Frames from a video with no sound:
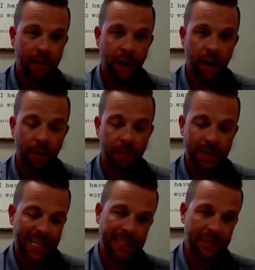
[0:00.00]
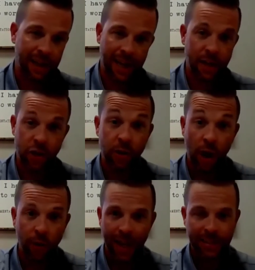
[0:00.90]
Because that's, as you
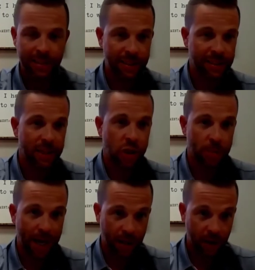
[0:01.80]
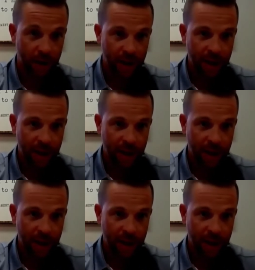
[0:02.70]
know, that's the decision maker.